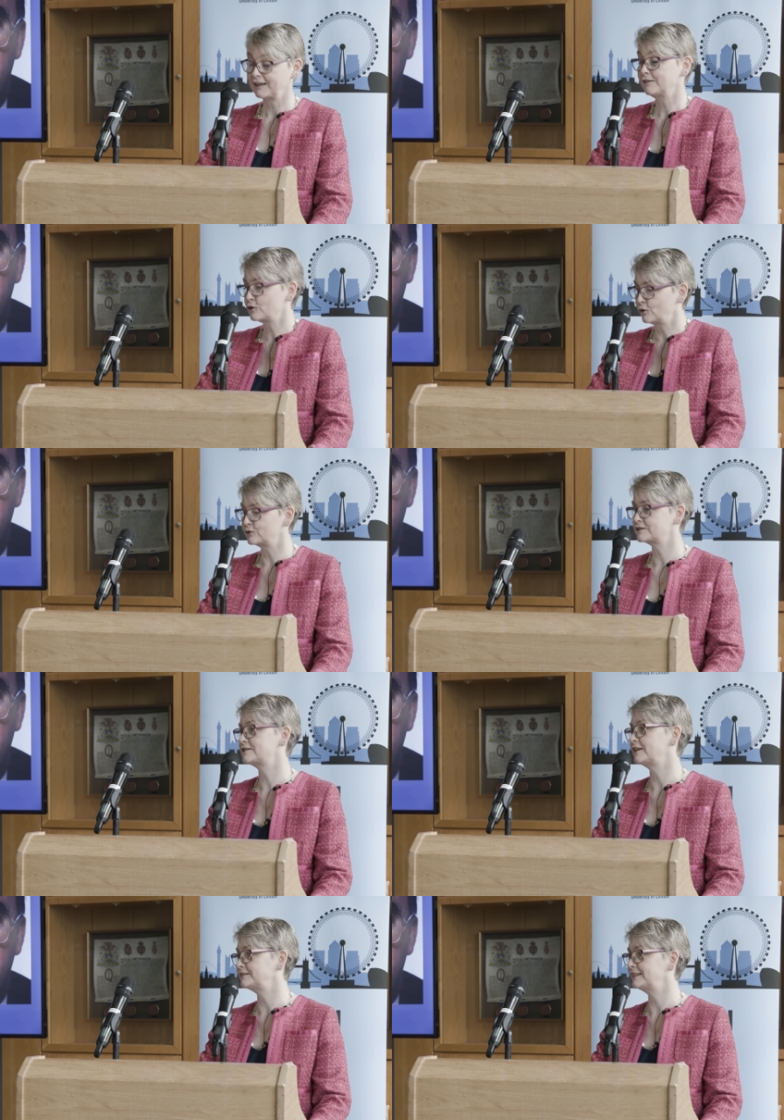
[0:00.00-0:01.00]
They, of
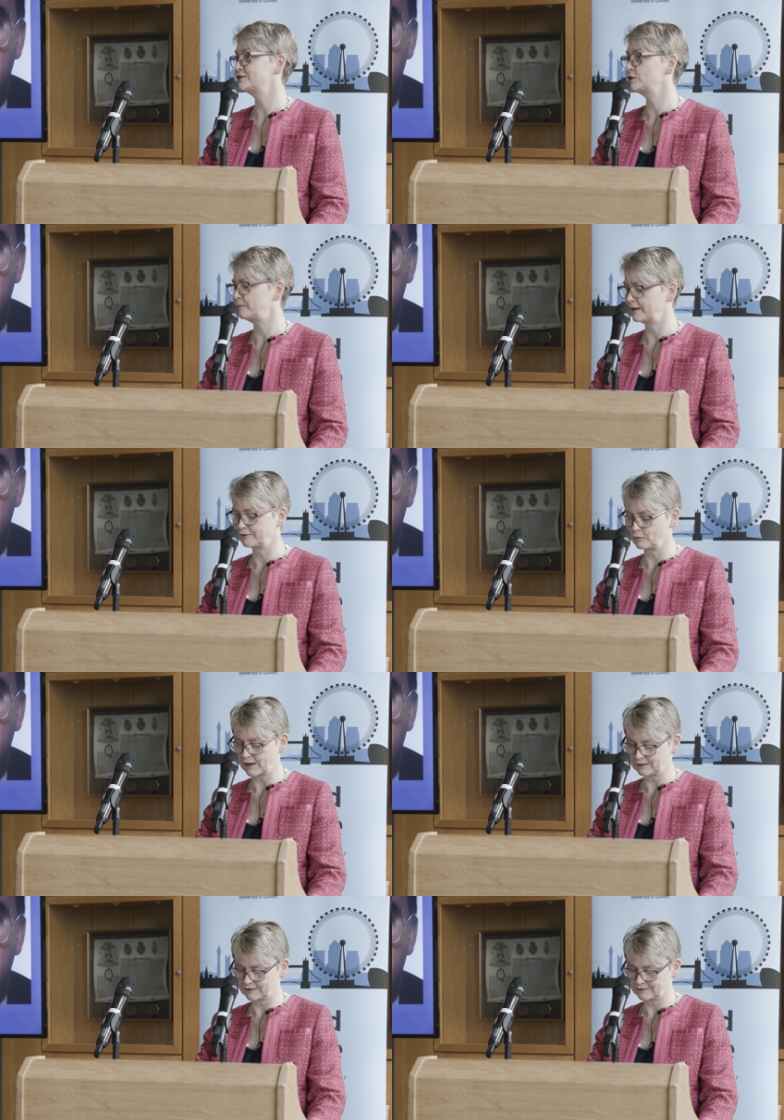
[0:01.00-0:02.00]
course, turned into a bit of a
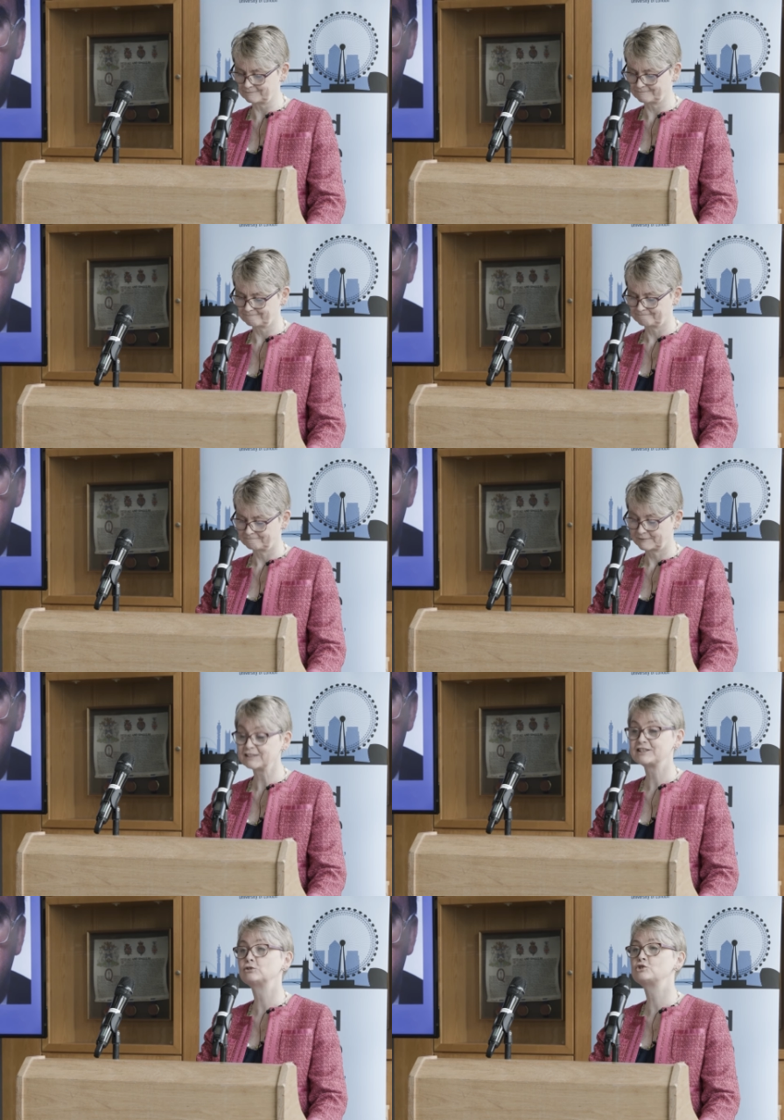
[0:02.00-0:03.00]
wake
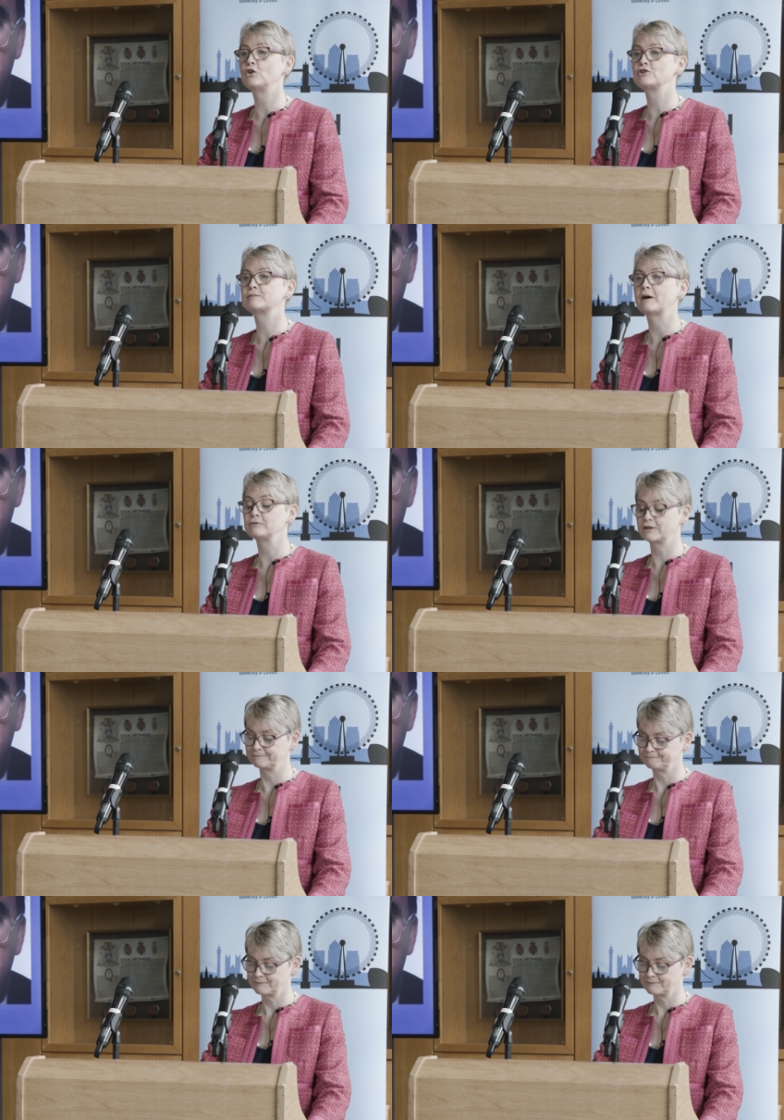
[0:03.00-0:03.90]
until John spoke.